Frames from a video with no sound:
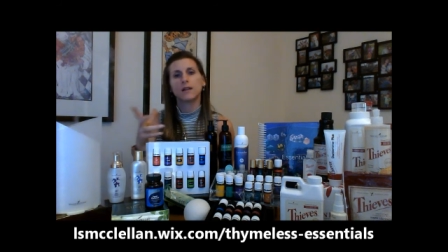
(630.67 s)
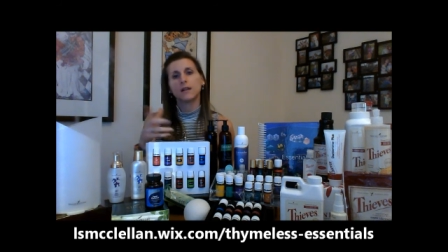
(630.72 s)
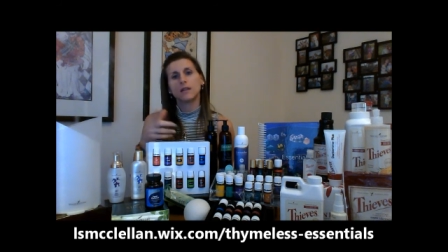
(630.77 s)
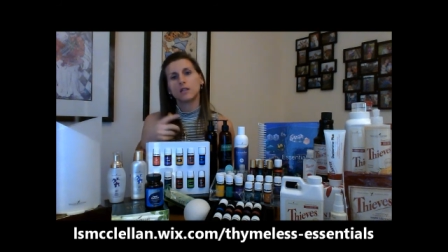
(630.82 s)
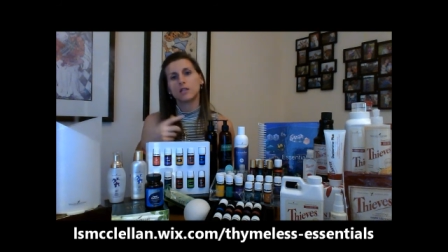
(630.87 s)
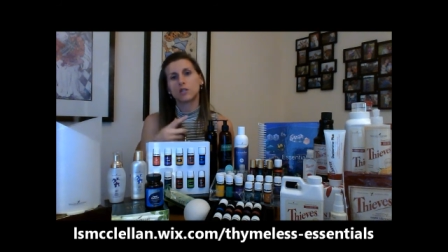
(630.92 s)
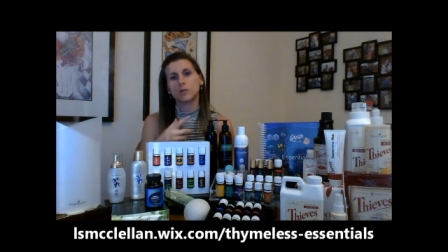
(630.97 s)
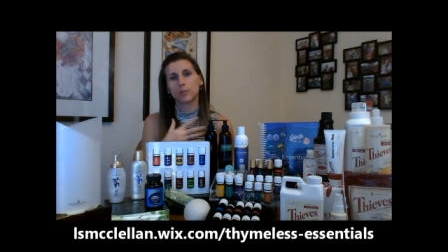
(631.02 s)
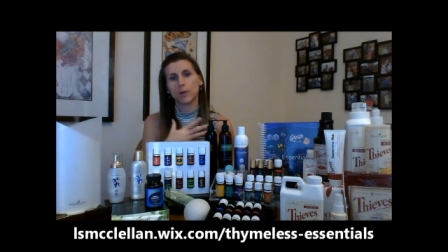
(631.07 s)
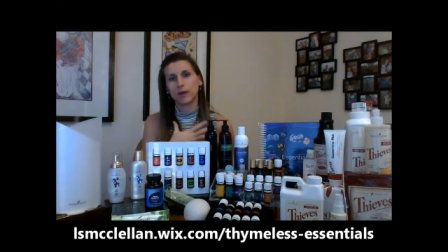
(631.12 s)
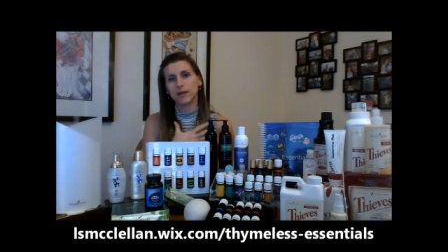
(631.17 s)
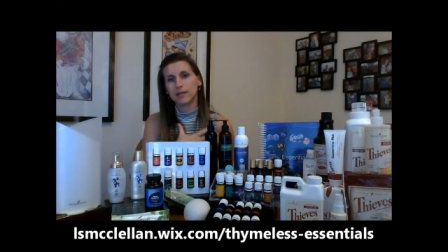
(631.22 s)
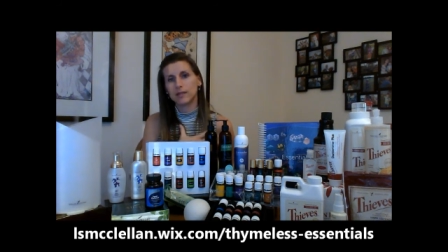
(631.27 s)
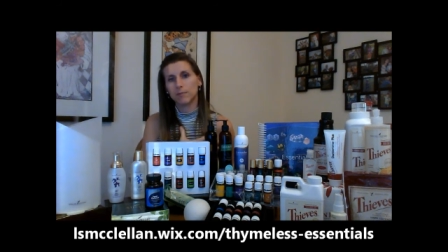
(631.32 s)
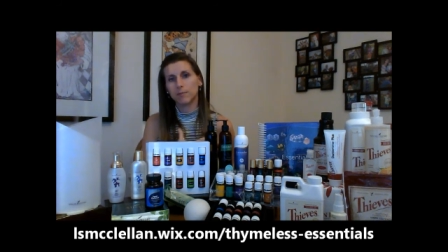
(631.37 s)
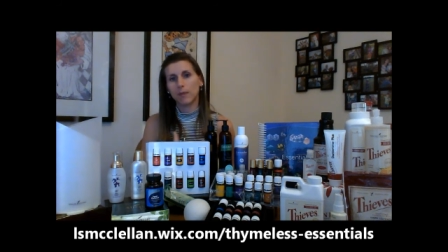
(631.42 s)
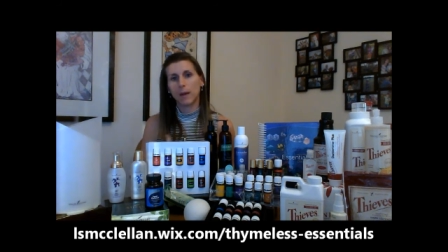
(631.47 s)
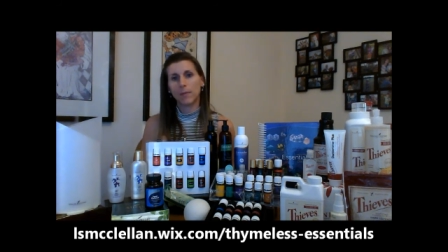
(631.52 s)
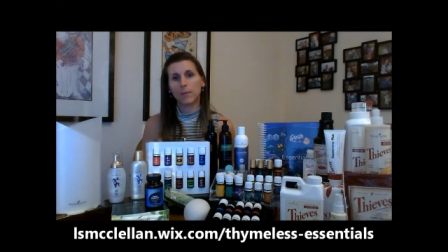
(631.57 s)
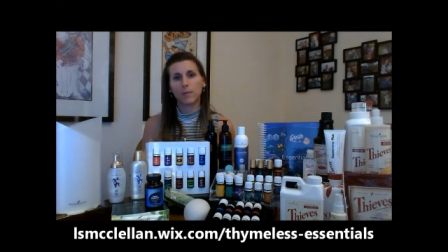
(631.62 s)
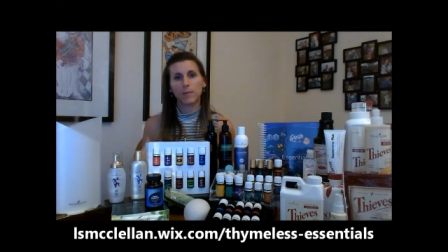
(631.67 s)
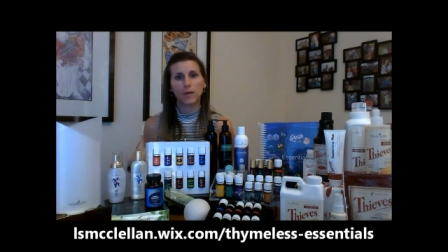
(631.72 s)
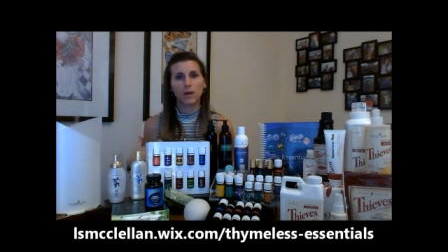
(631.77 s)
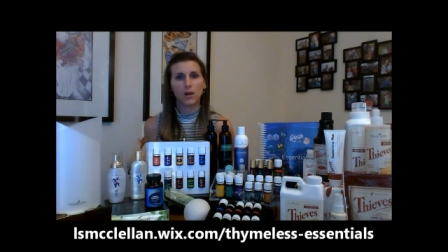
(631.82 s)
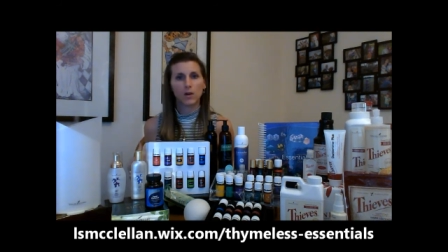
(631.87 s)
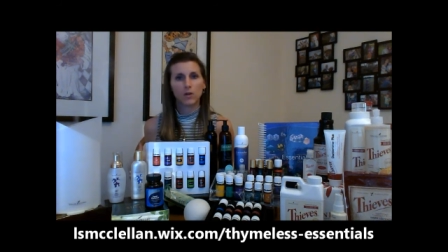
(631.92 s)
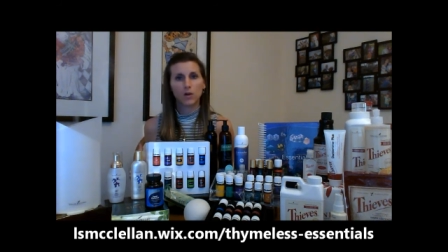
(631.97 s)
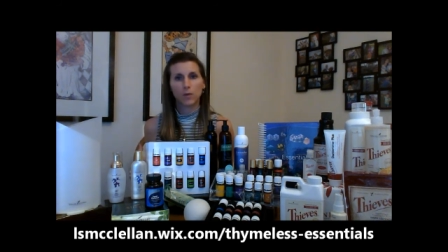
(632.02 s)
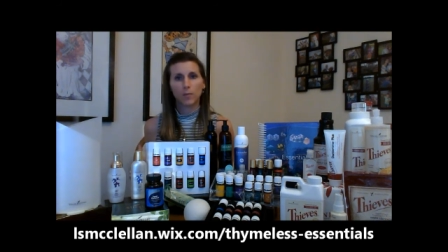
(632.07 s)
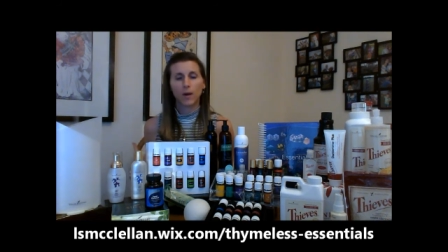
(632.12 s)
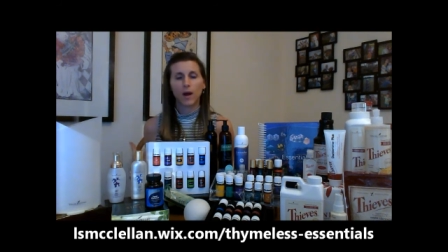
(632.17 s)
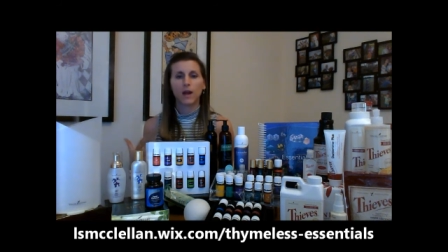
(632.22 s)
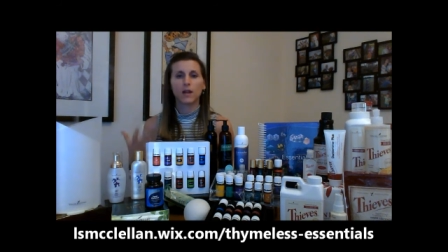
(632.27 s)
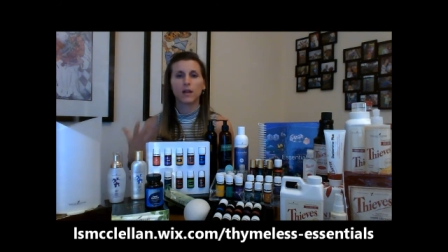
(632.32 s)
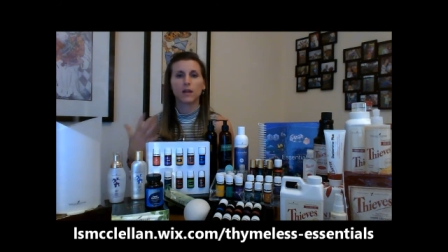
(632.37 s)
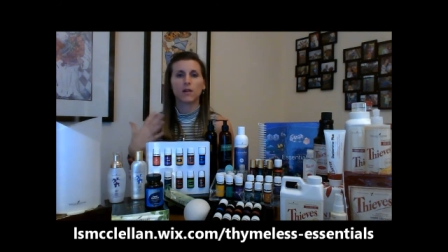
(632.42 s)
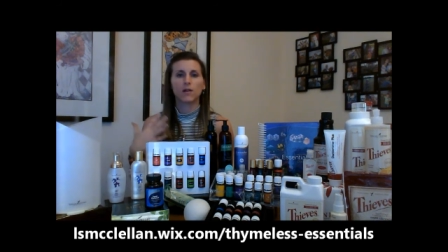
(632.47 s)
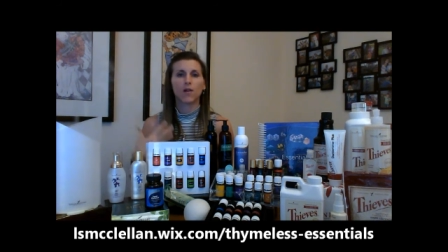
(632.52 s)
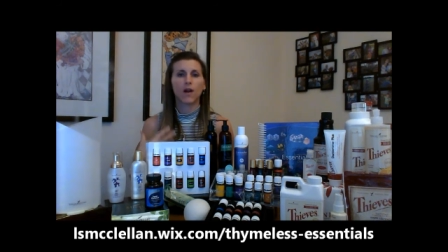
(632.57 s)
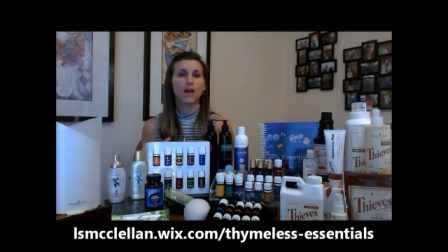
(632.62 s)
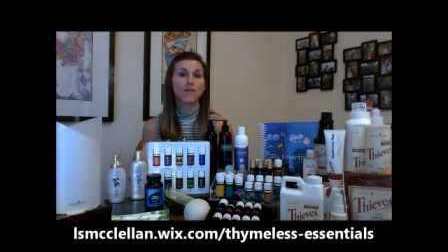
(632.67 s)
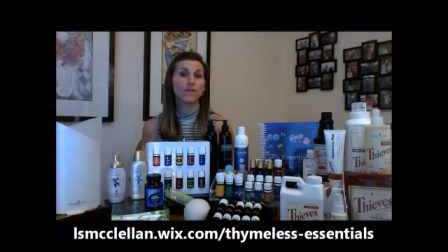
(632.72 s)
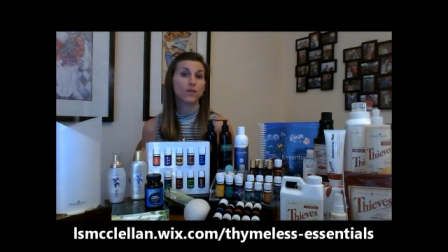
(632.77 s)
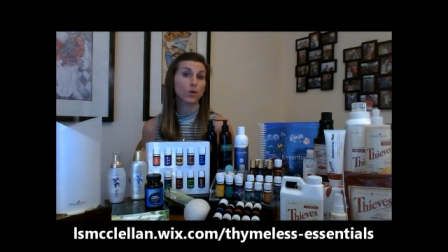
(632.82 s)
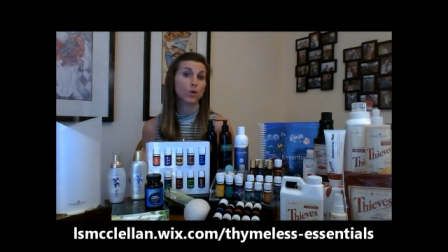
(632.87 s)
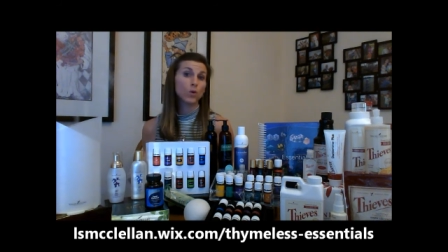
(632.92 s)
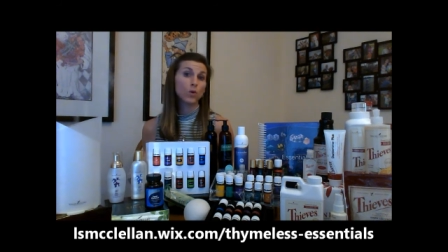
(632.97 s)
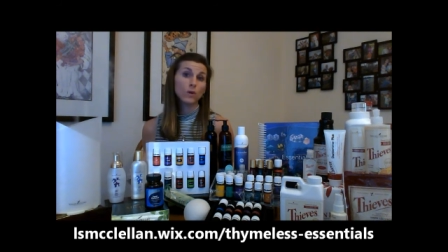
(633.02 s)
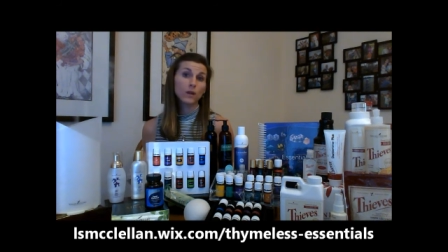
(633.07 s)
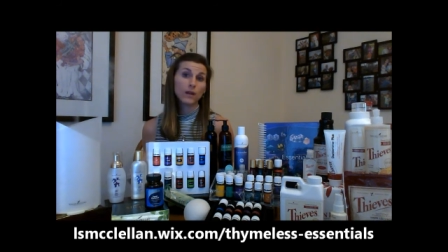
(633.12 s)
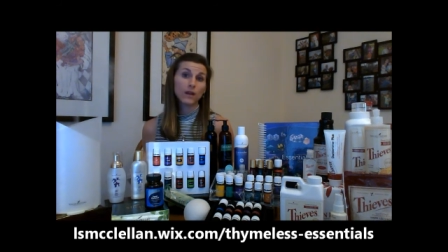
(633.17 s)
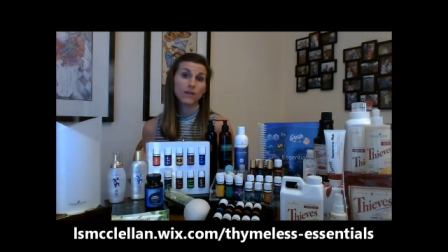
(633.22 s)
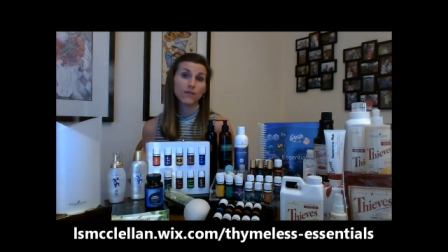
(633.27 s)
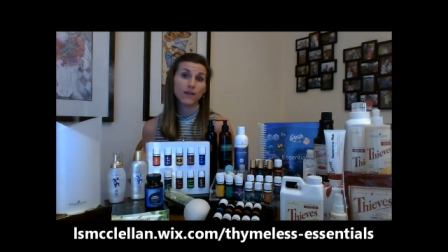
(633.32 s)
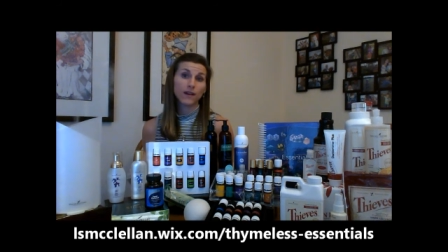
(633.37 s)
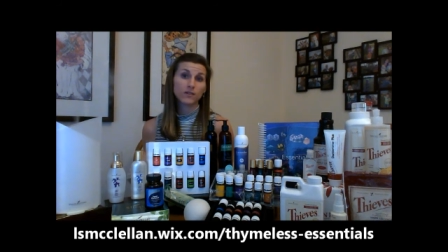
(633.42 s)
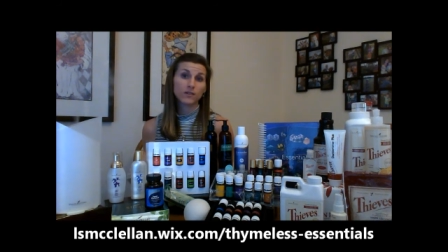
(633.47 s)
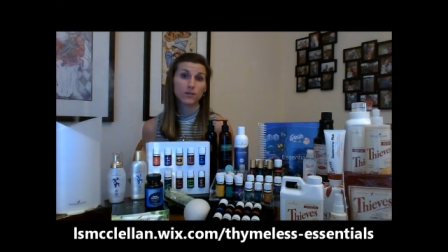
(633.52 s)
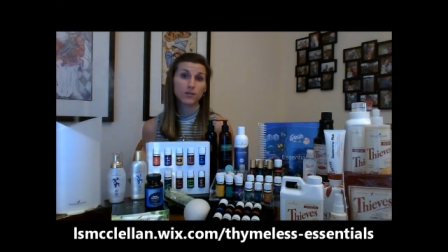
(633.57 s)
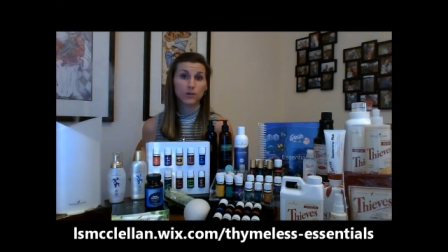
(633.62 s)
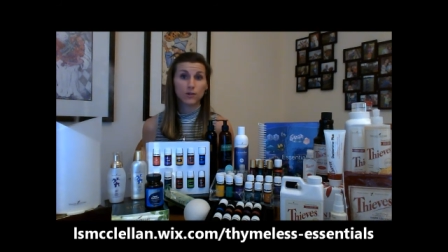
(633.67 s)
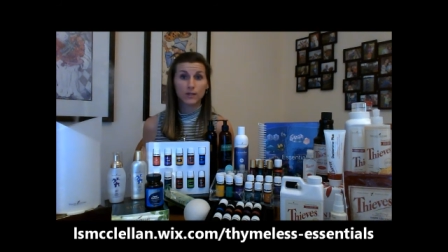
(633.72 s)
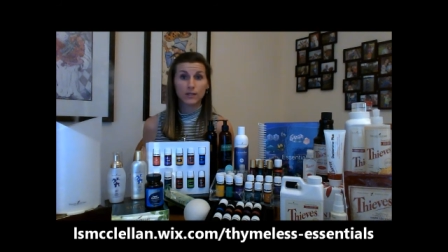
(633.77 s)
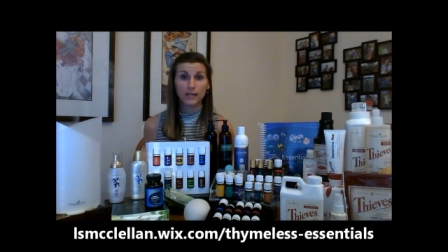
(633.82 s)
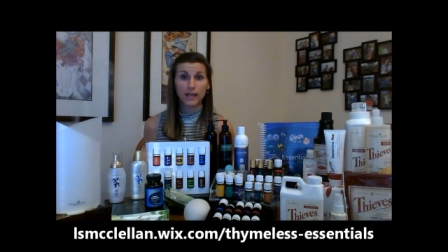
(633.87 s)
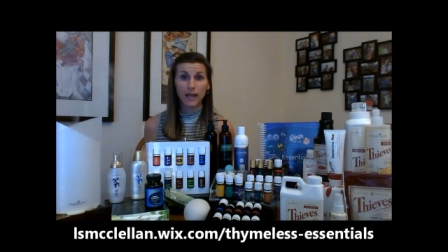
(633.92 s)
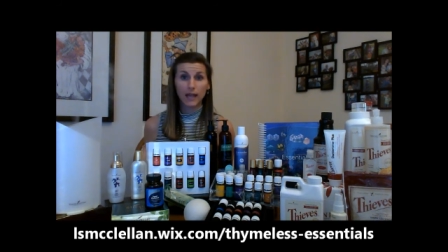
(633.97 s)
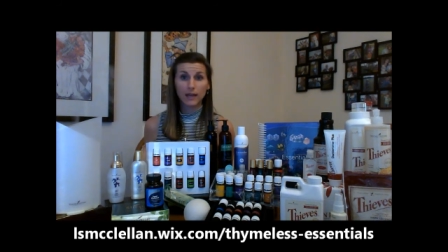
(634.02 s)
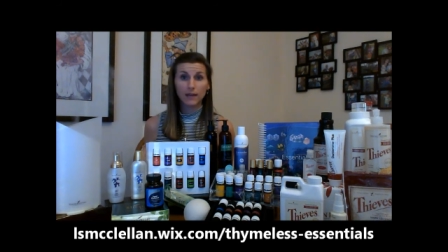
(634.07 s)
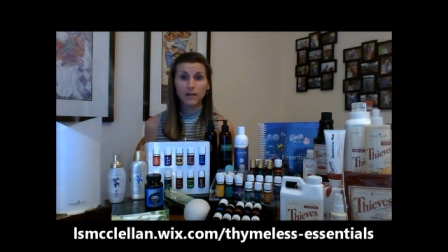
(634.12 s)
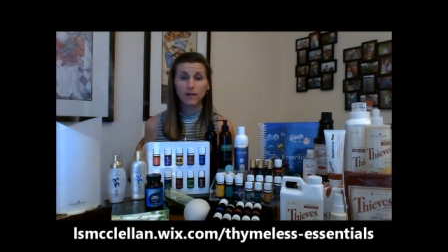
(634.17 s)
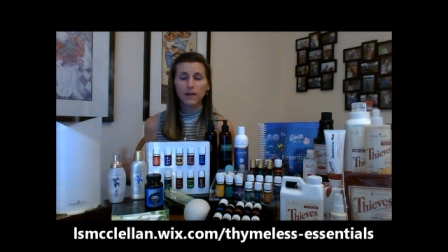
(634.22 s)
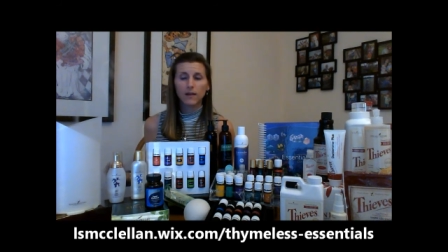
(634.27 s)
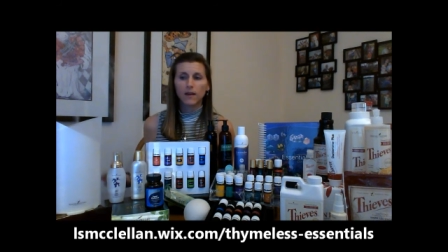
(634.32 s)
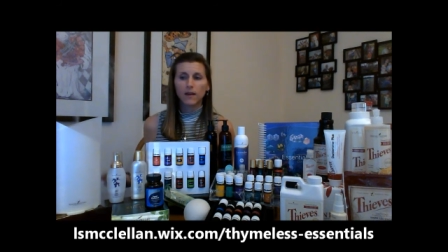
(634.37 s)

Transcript: Spray some peppermint on your body. It'll have a cooling effect on your skin.